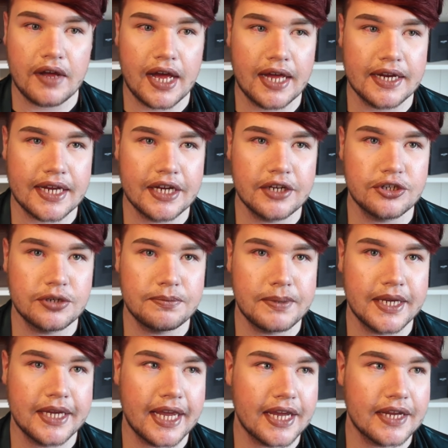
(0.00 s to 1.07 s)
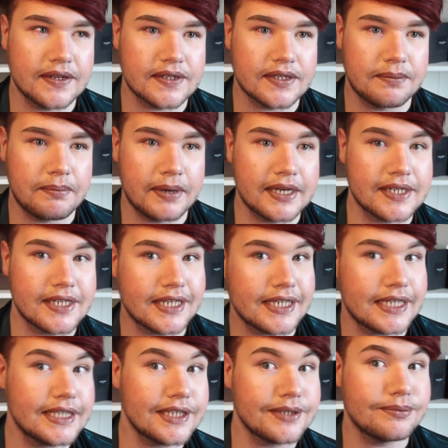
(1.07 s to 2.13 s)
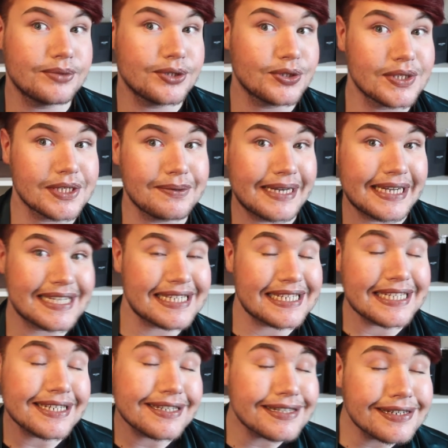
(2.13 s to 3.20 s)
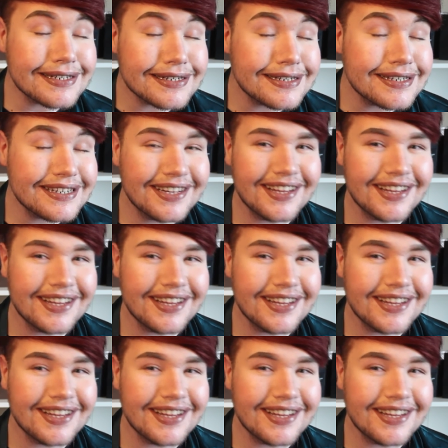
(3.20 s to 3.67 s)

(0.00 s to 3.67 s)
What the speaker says: and I should be getting some big ticket items, so it's quite exciting.